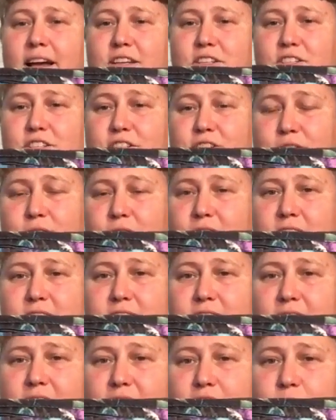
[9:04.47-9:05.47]
I do.
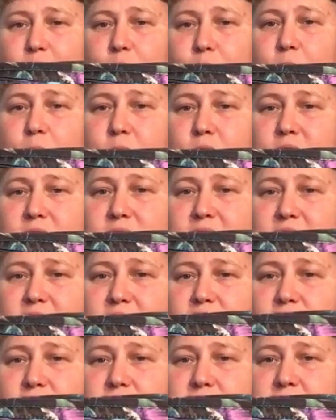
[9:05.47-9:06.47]
It's like the purples and
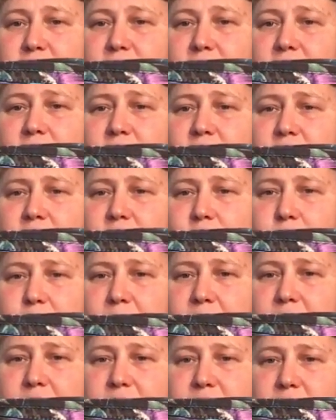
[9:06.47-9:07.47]
teals and
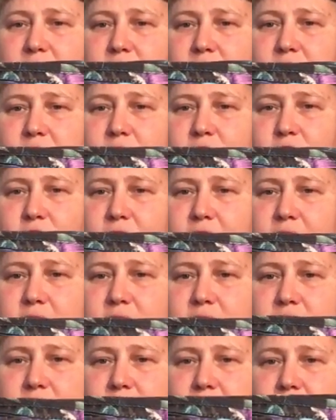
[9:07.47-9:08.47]
pinks and
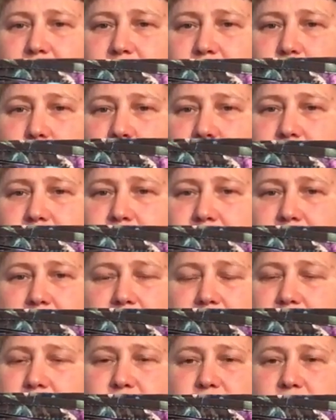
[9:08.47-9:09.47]
greens and whites.
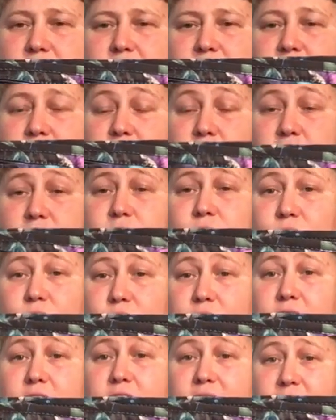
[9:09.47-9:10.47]
it's just, it looks
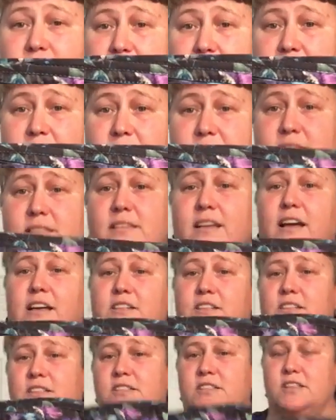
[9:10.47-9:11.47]
really nice. I
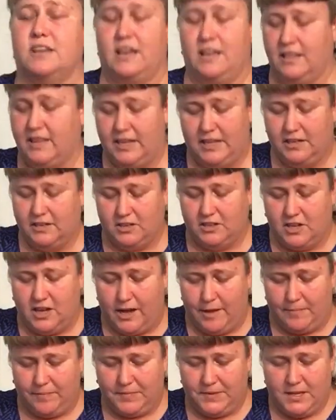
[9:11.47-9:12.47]
just, I like it a
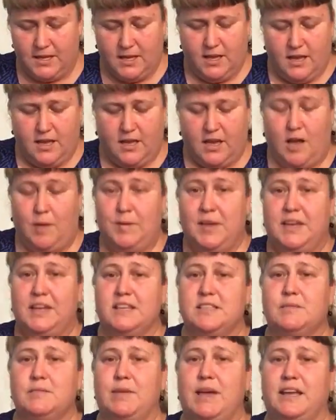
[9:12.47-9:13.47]
lot. Um, it
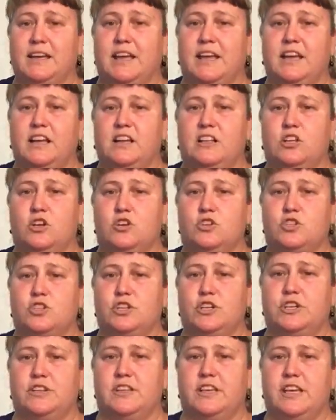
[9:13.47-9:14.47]
is a magnetic
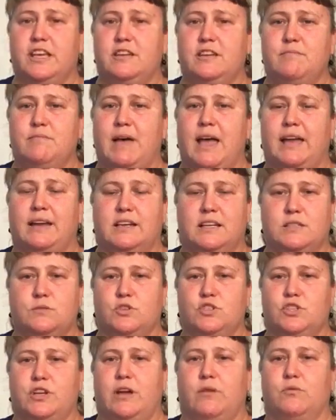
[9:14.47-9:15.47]
closure, the hidden magnets,
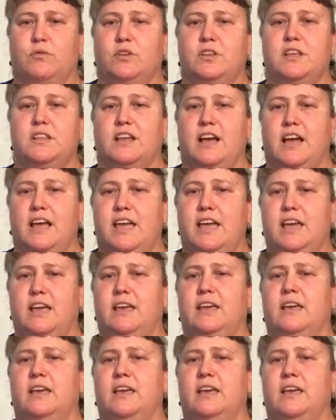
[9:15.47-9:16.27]
which I really like.